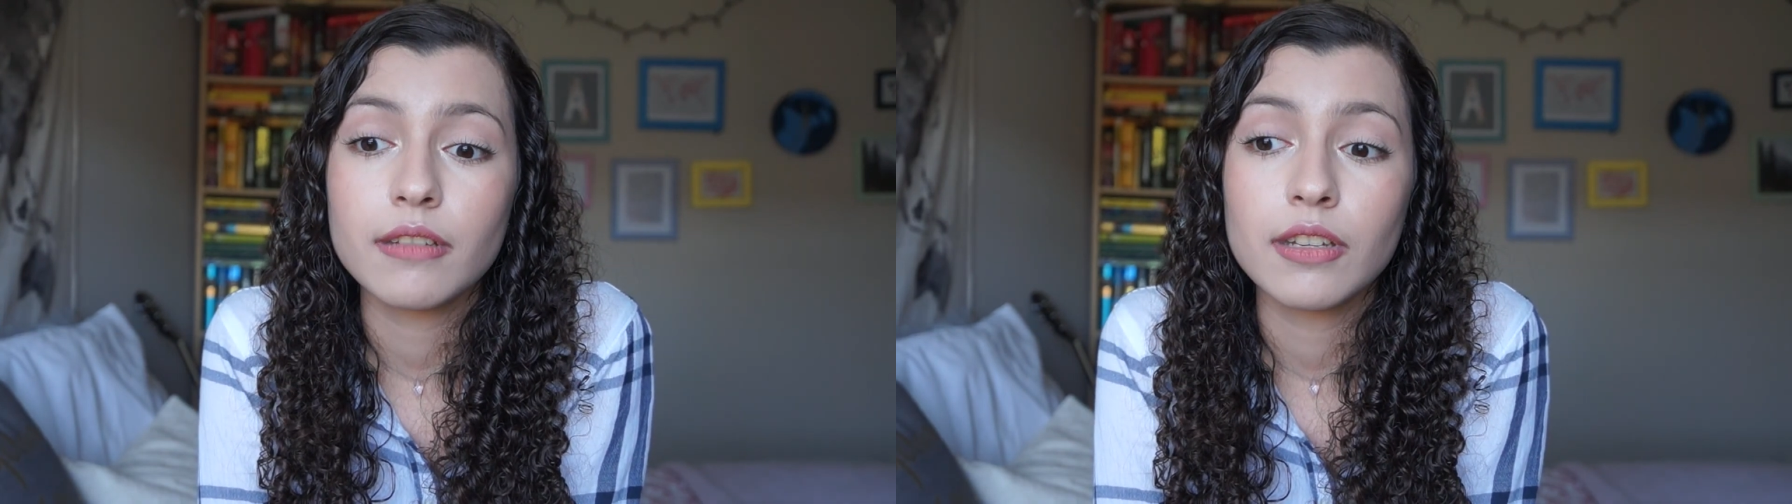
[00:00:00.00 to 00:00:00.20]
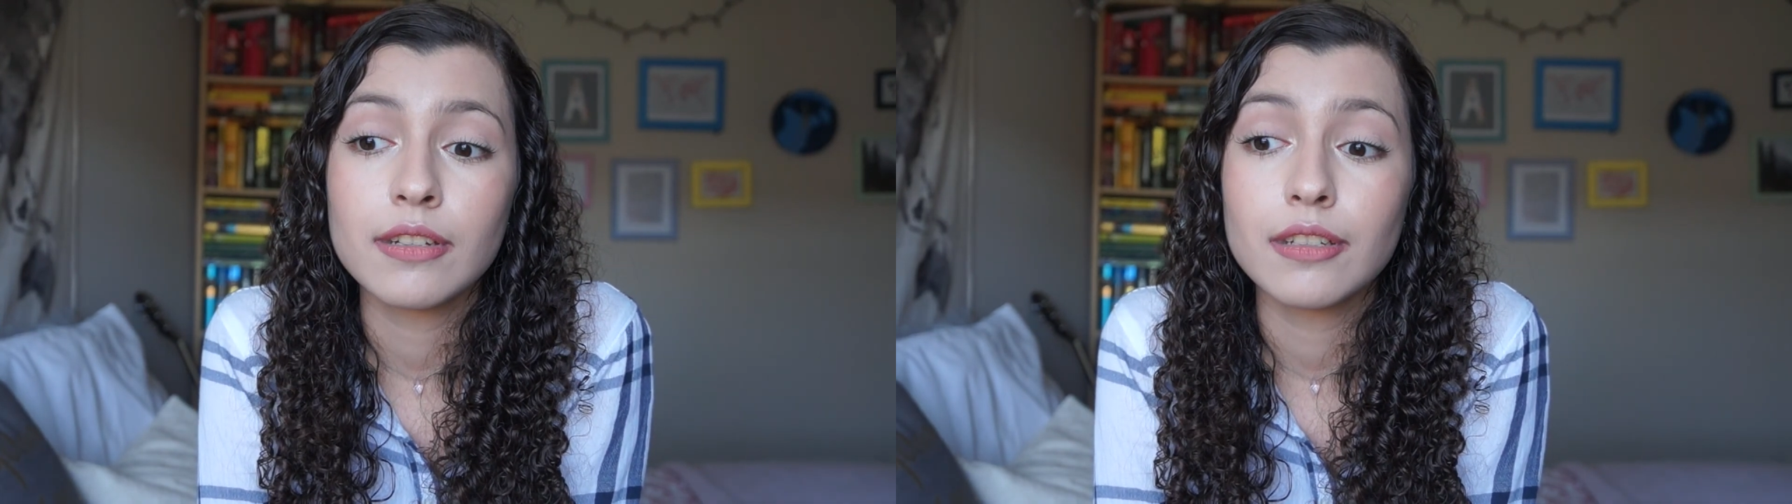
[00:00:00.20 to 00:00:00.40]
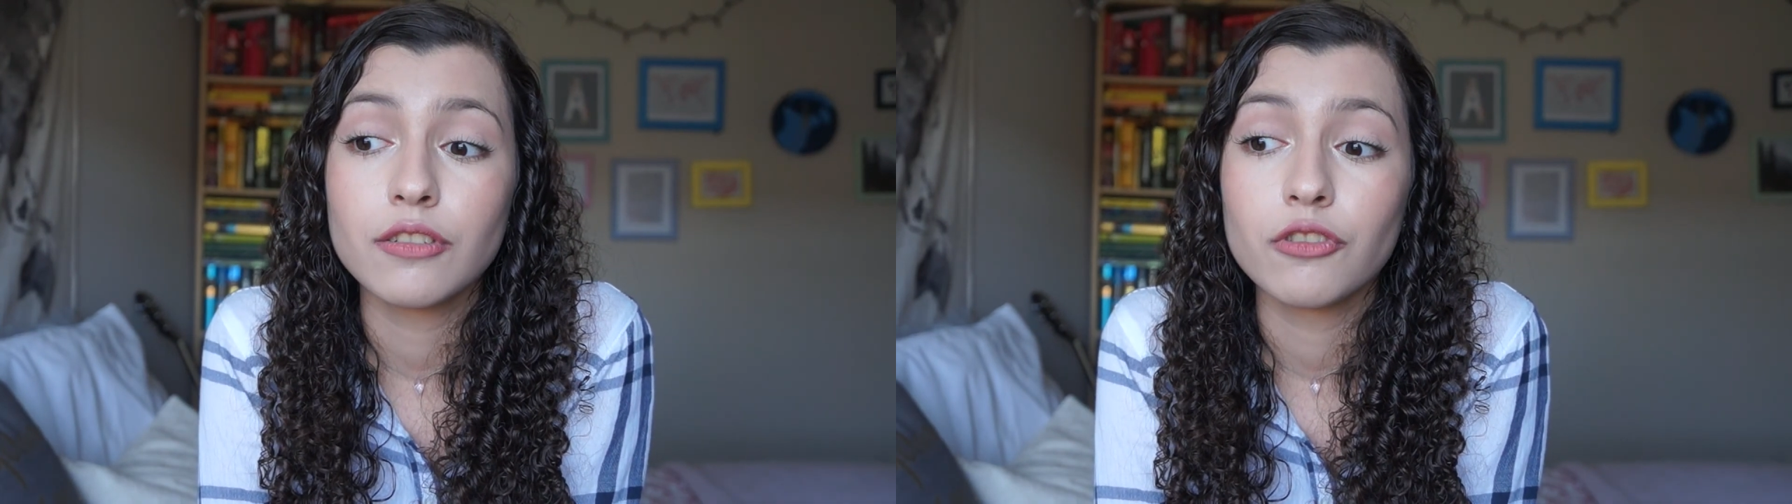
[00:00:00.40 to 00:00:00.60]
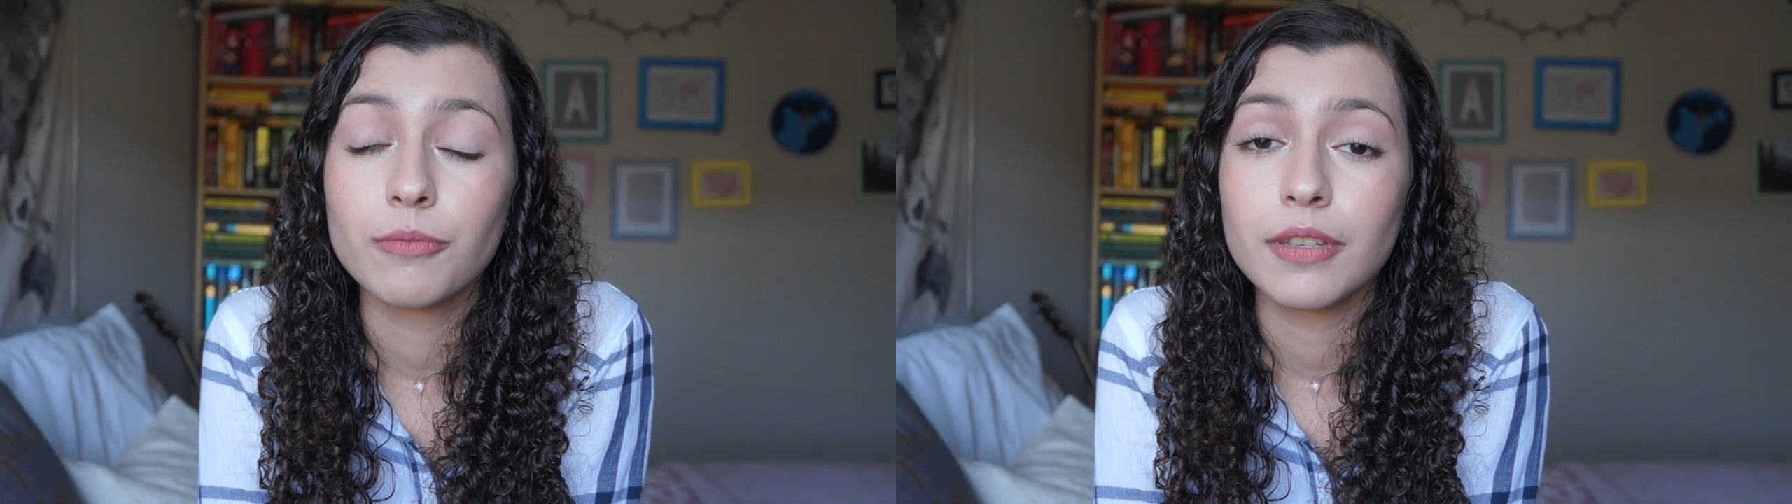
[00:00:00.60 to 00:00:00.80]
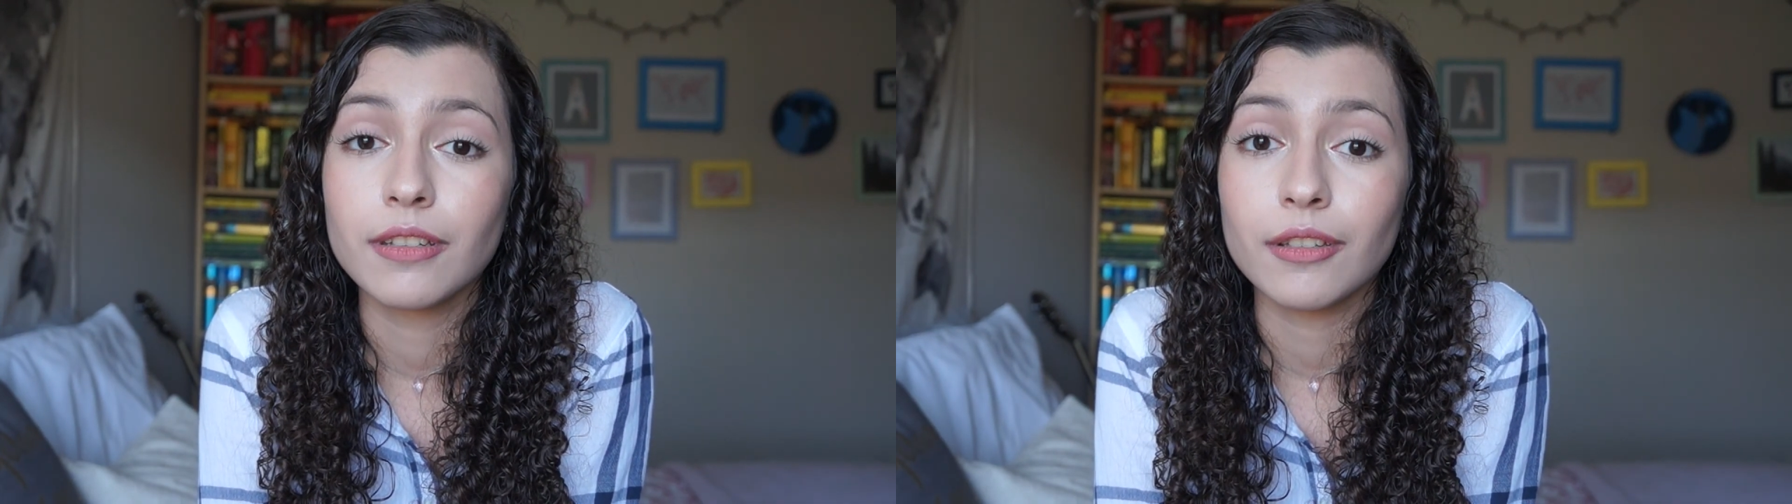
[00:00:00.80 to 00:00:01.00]
continue to
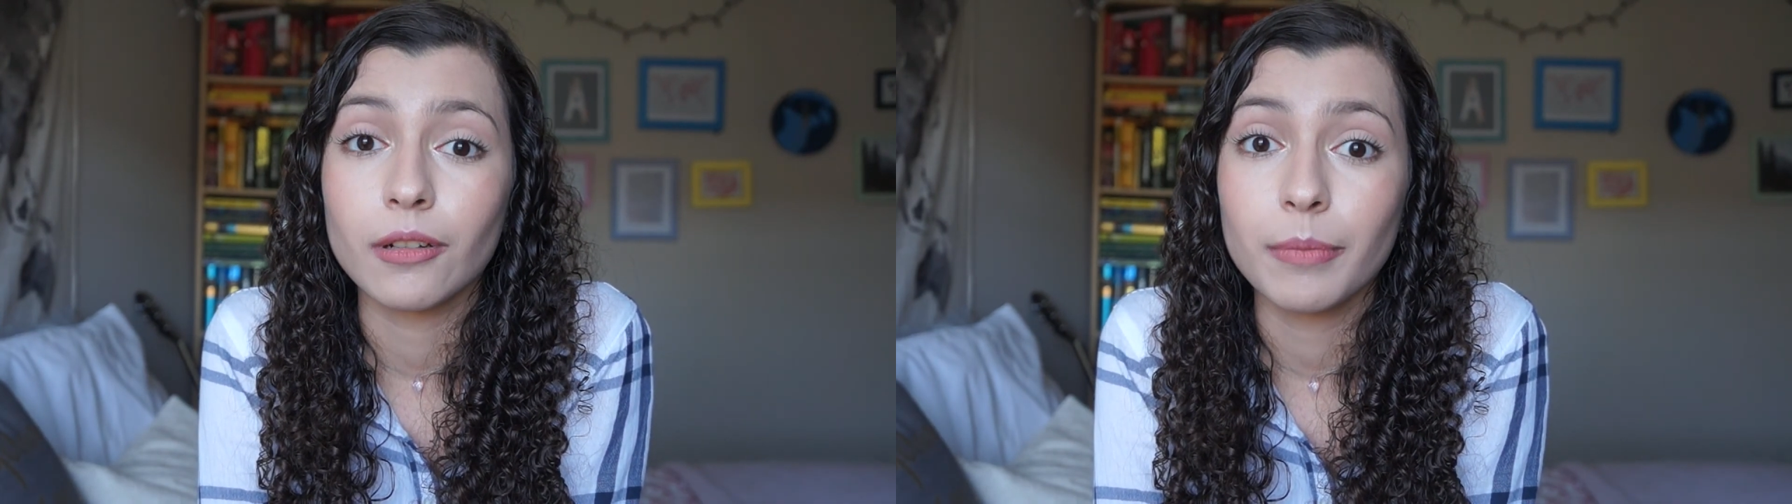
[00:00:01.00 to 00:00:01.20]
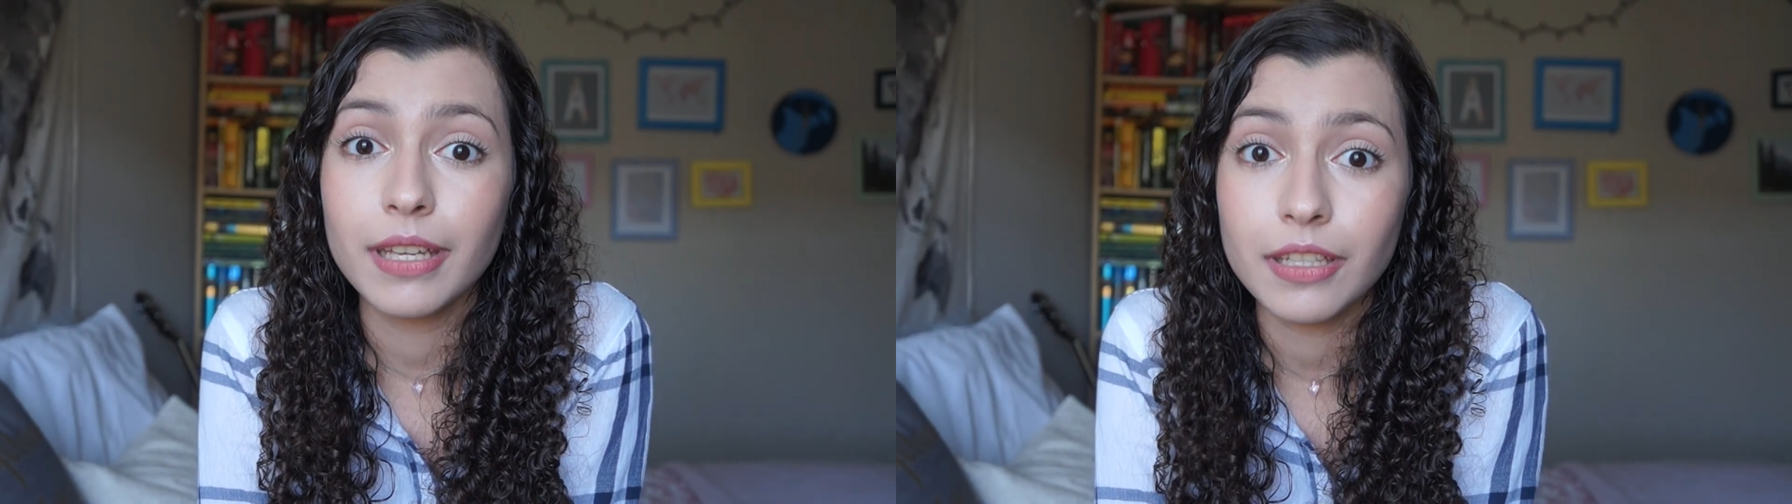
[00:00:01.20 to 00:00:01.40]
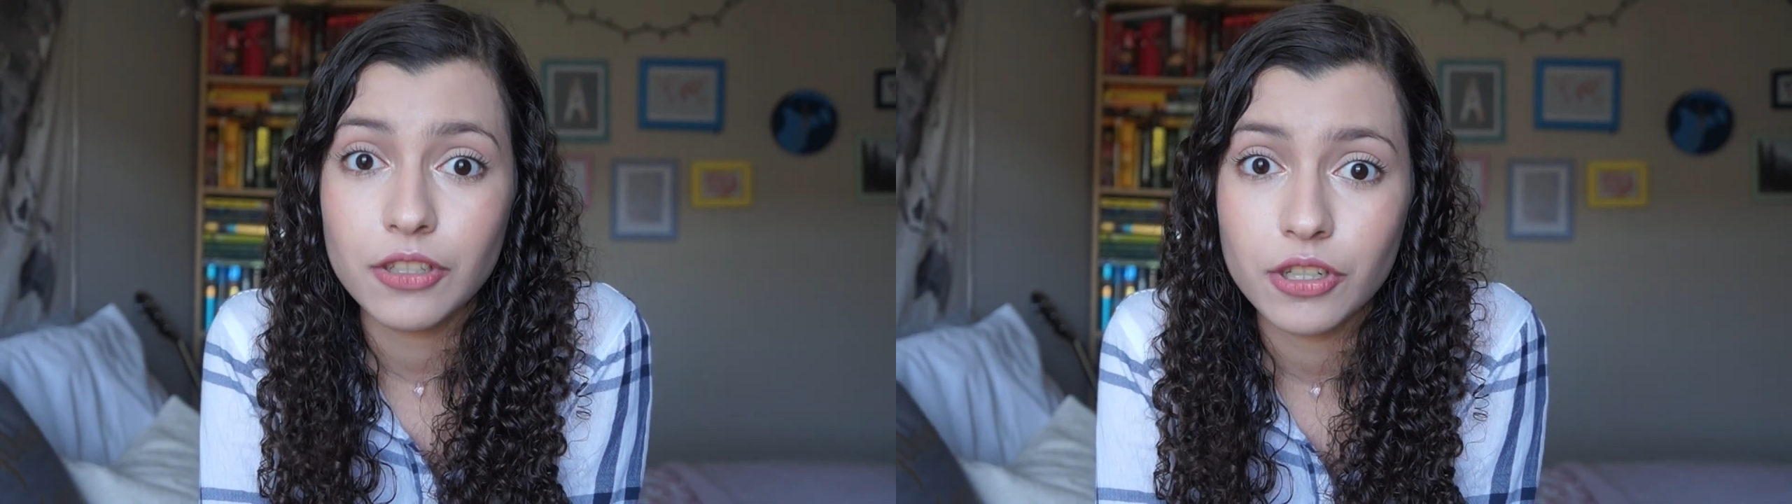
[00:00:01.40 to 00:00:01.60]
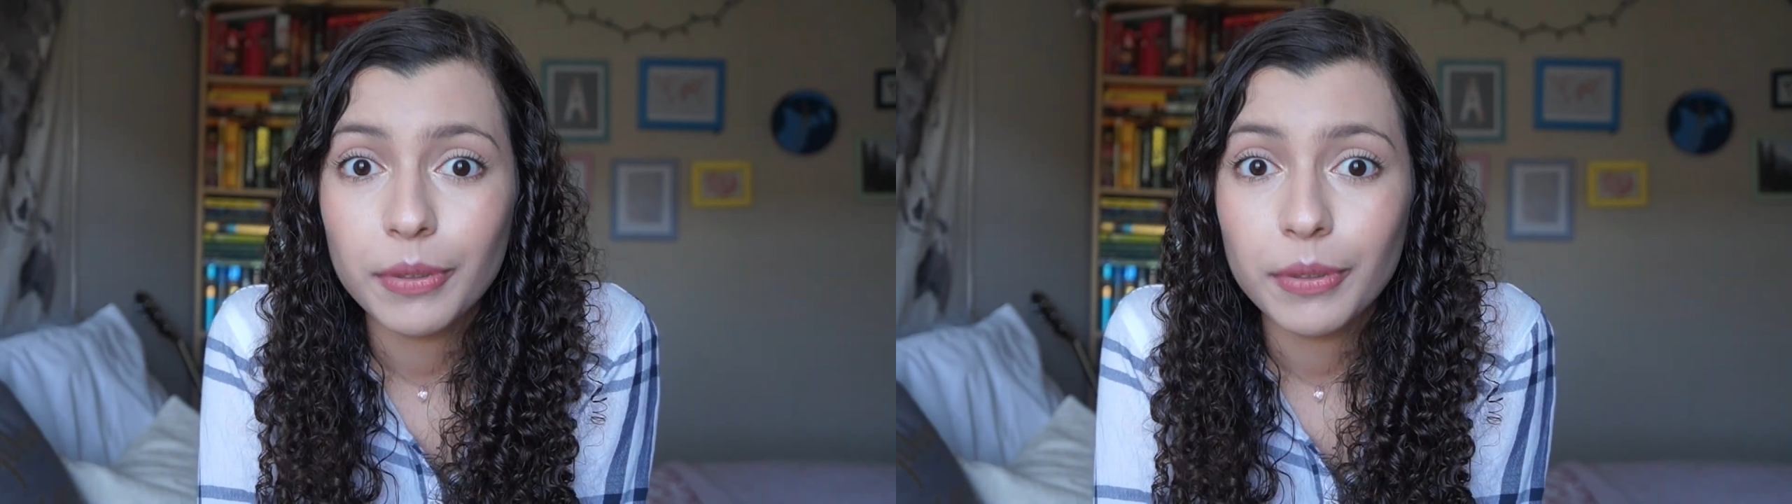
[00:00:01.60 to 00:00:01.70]
be a little bitch.